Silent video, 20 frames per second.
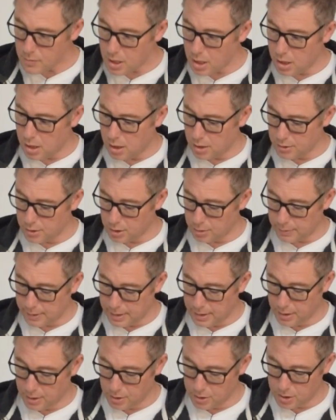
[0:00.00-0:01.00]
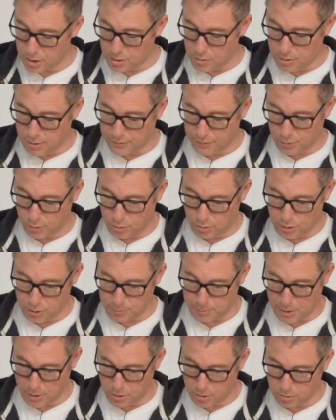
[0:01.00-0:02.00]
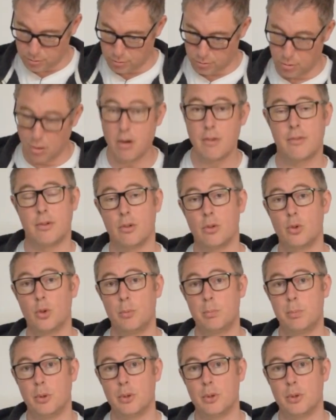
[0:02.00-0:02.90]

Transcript: Another way you can do, if you're a smoker or if you're a good